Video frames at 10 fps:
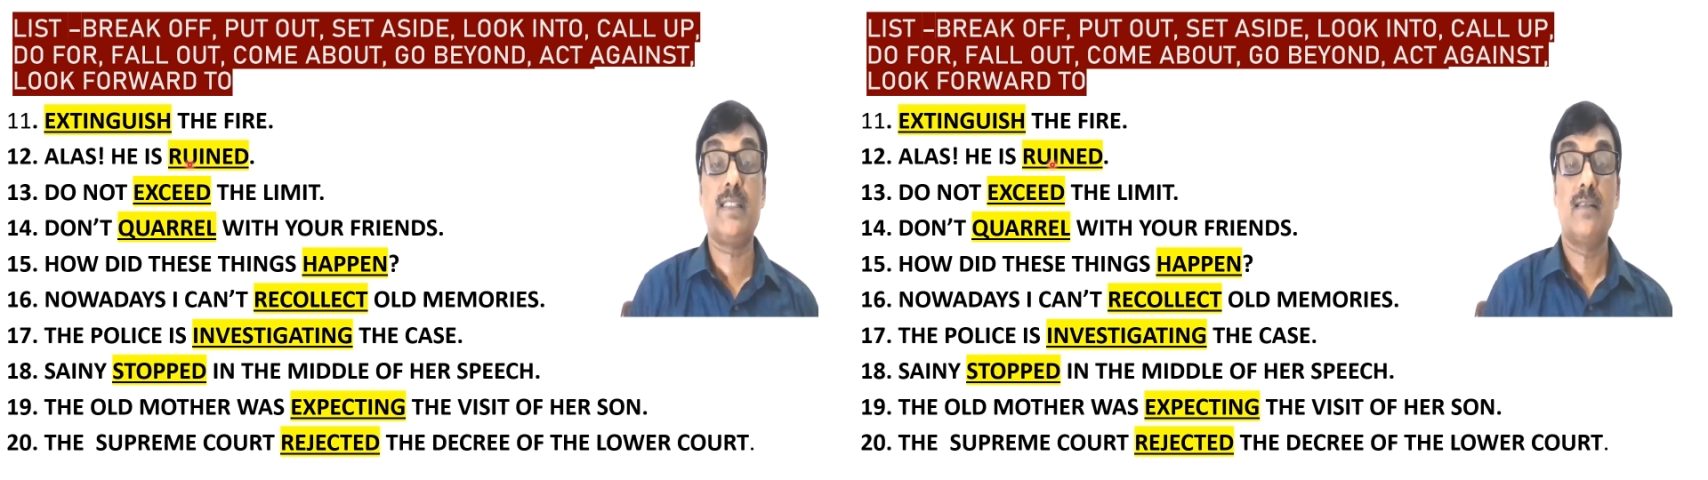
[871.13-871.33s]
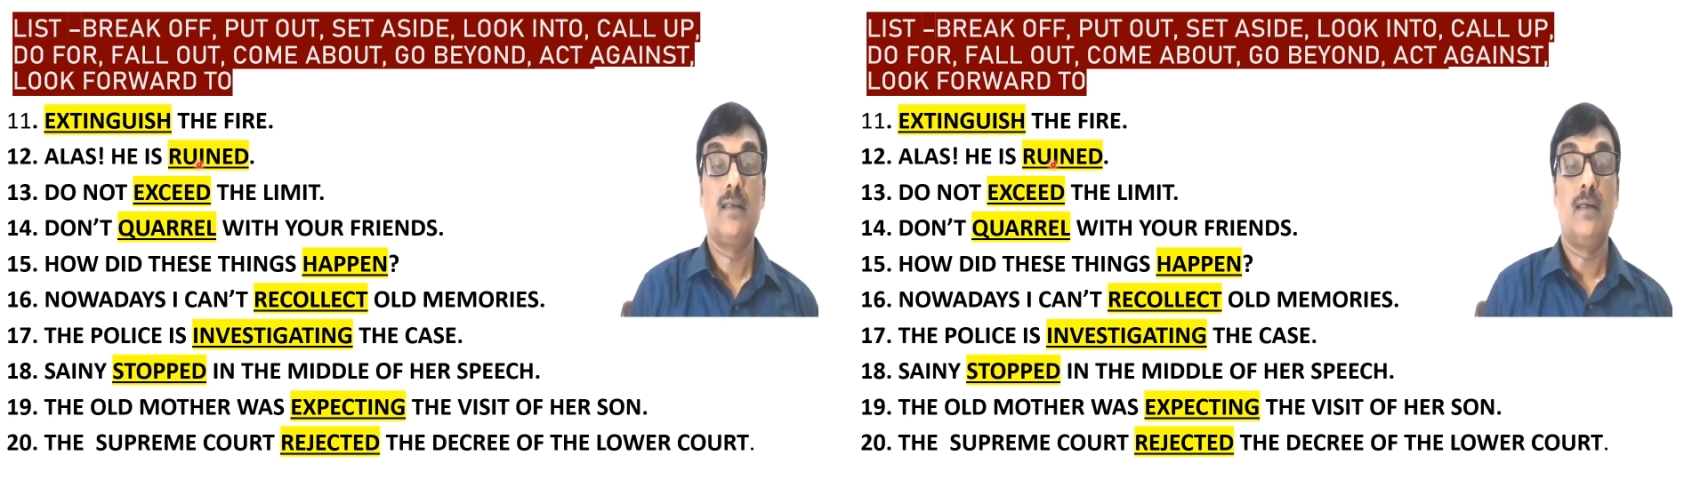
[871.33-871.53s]

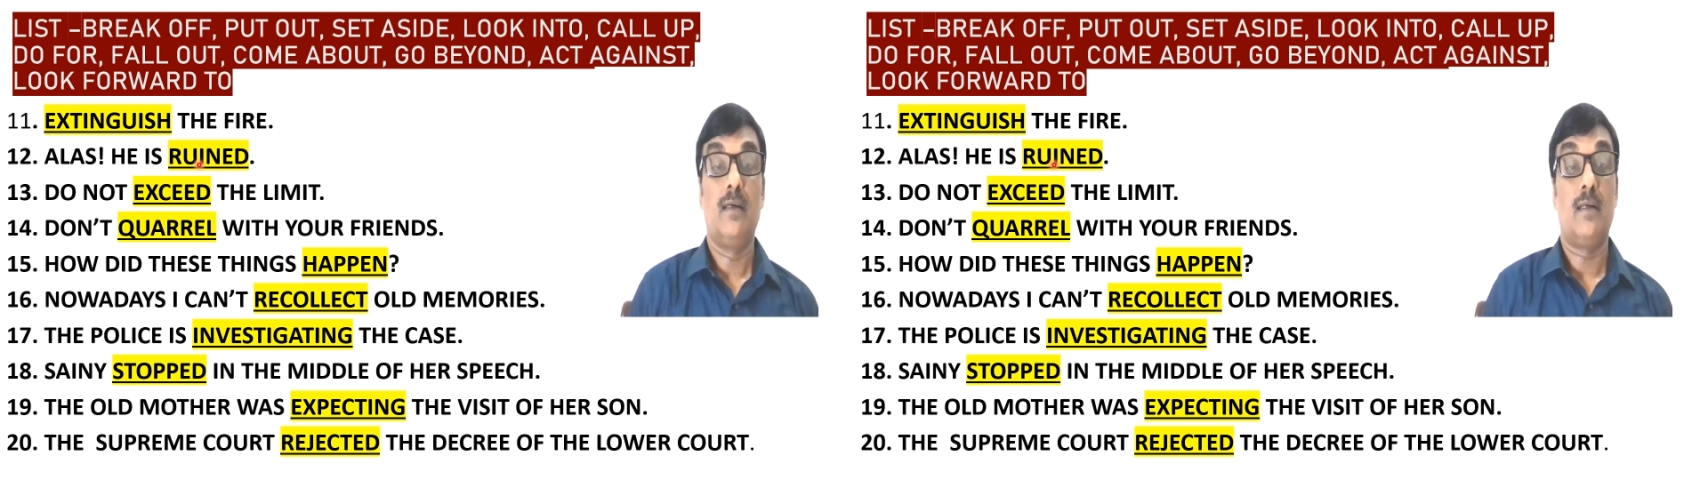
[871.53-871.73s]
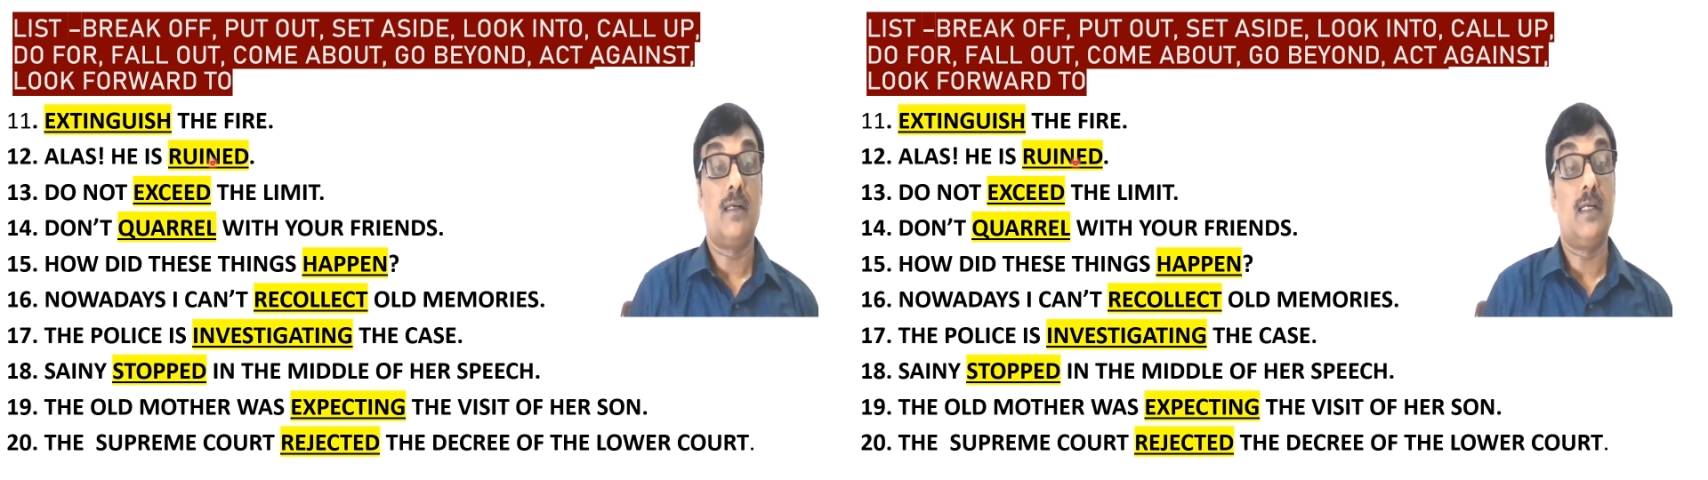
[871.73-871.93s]
is
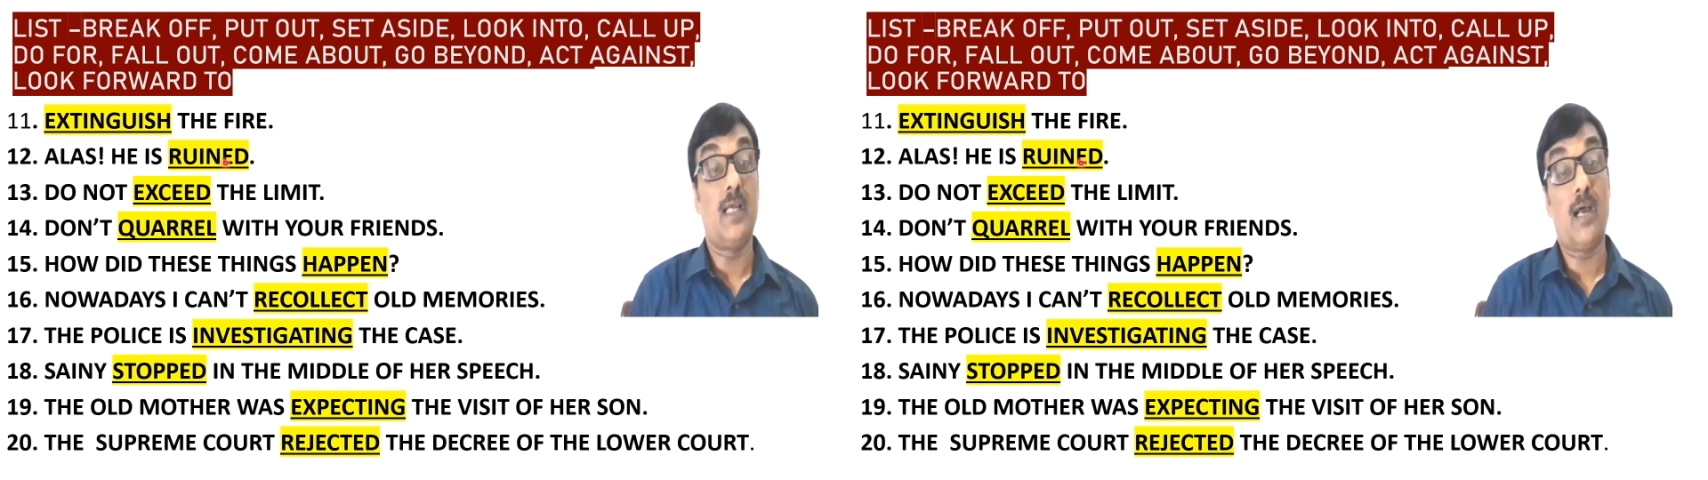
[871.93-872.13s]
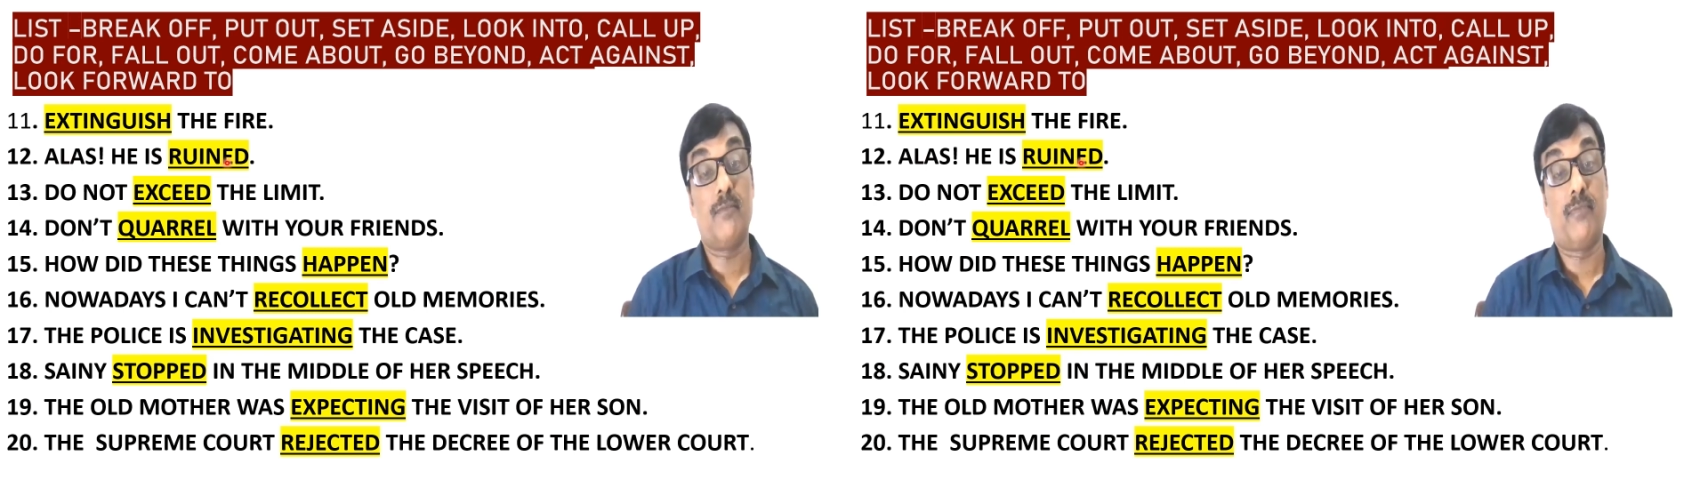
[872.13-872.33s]

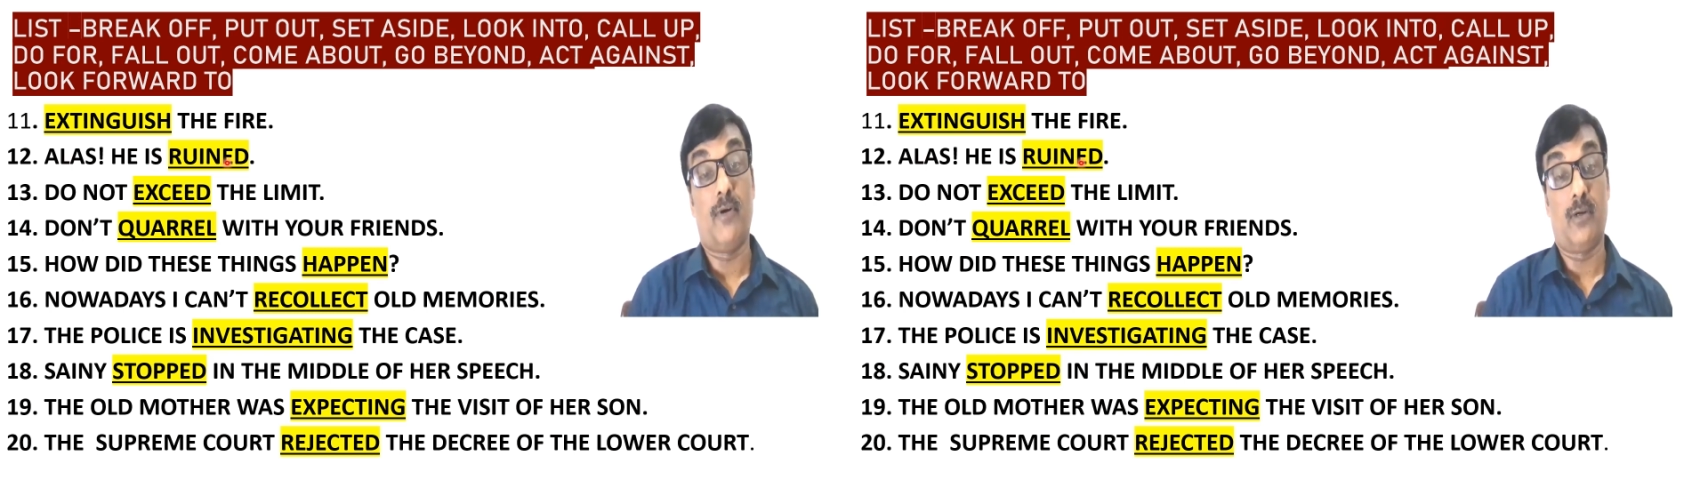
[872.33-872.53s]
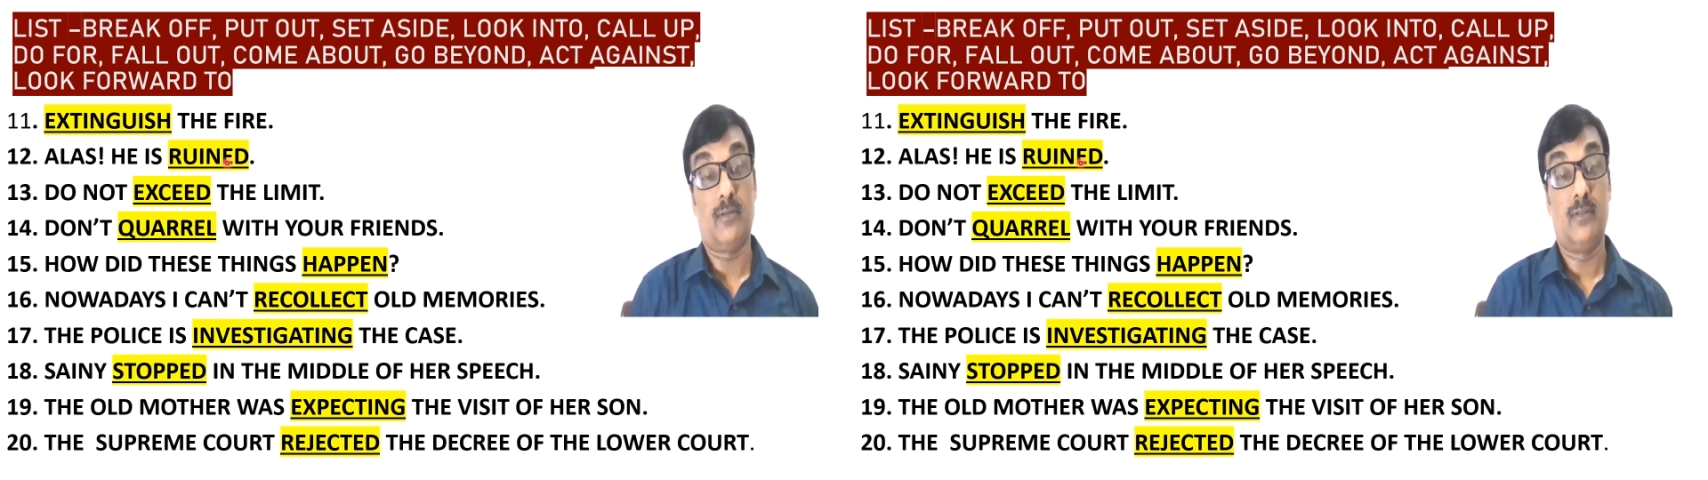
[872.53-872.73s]
done
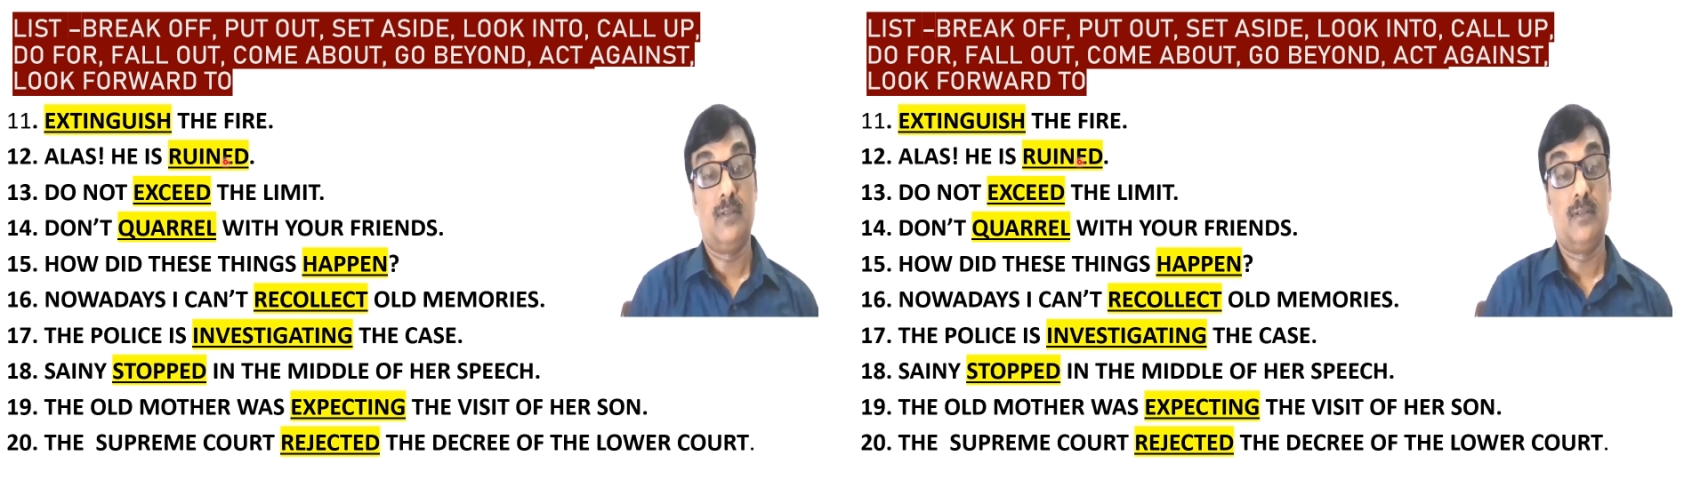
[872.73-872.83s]
for.